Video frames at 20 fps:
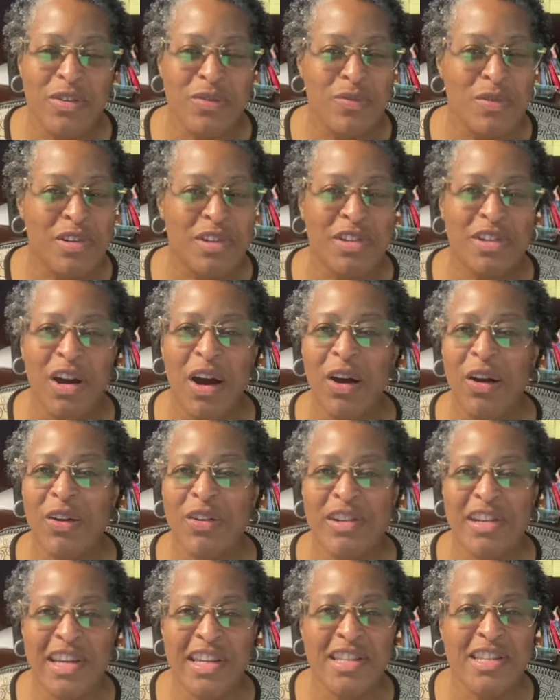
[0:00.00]
was
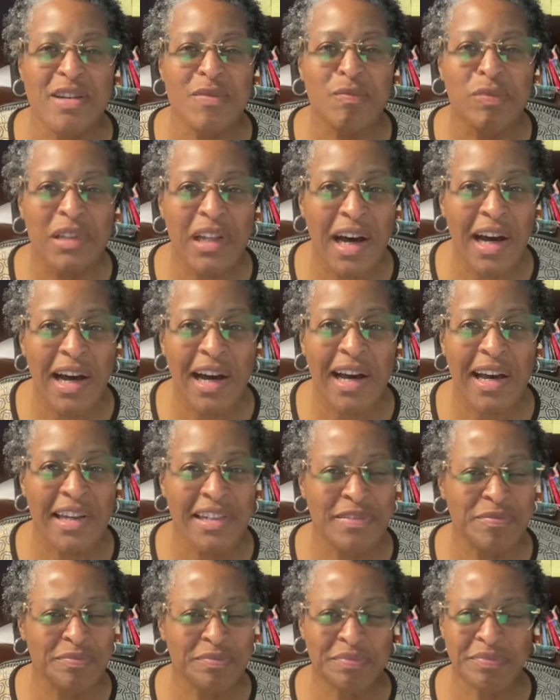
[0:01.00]
turned into
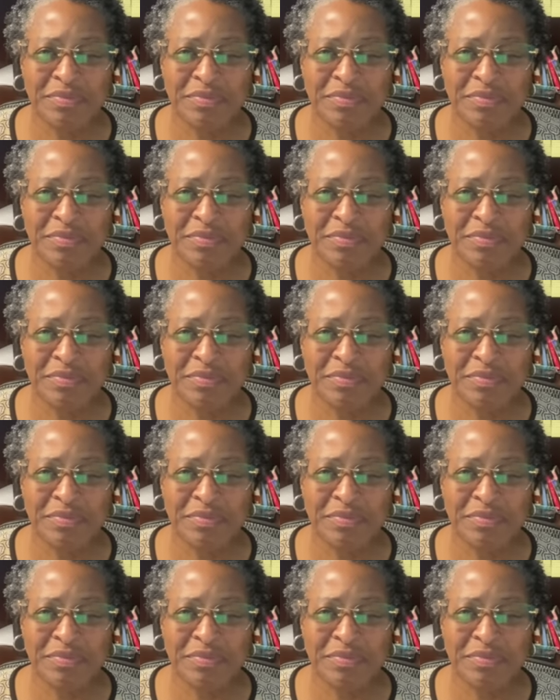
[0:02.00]
blood.